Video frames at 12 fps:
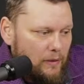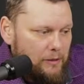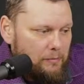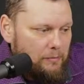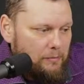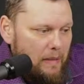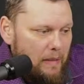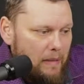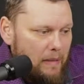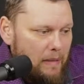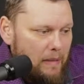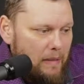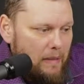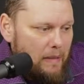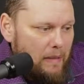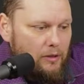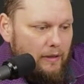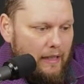which may be primitive,
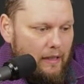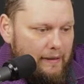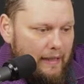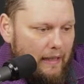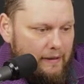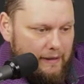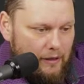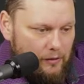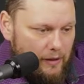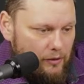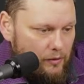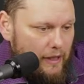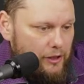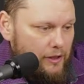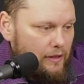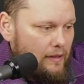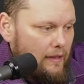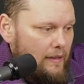transcriptional error in the Alexandrian
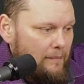tradition.